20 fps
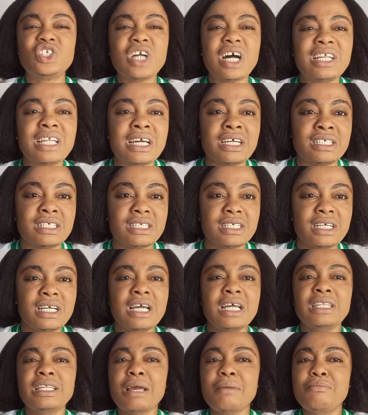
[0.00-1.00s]
channels.
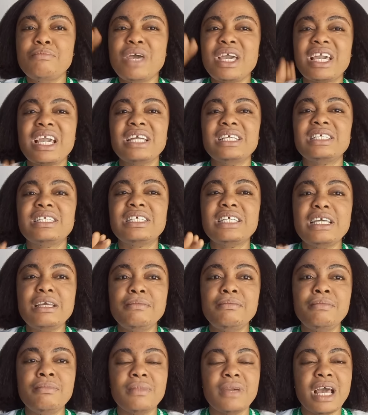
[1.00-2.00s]
They make it
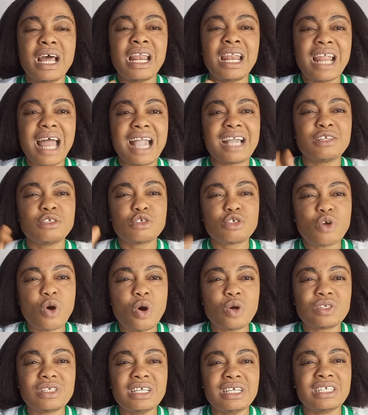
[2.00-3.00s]
seem like
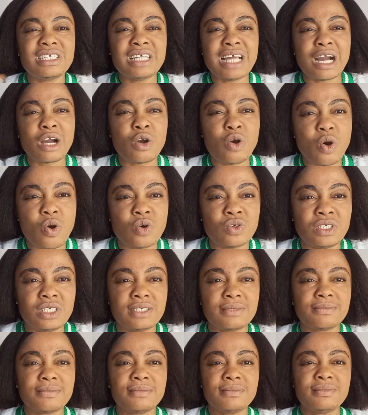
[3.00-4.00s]
salt is their God.
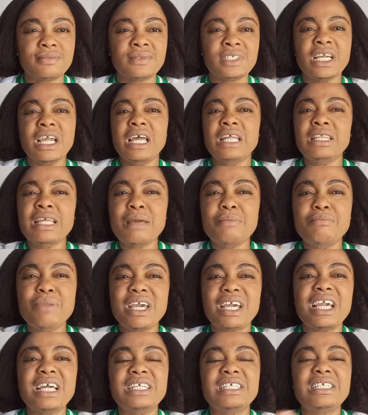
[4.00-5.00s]
They
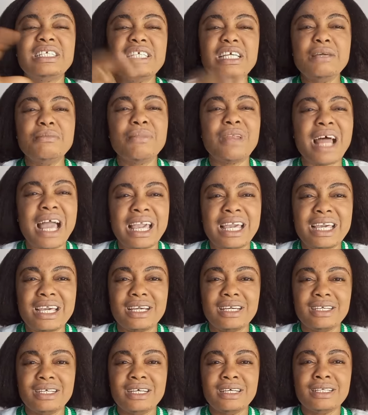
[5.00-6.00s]
make it seem like
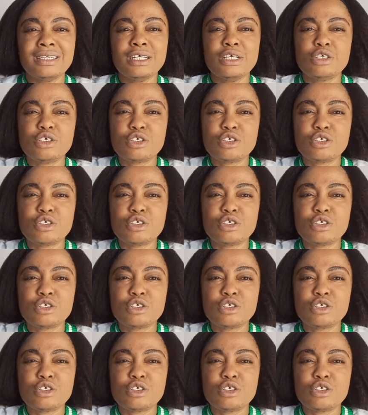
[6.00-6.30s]
the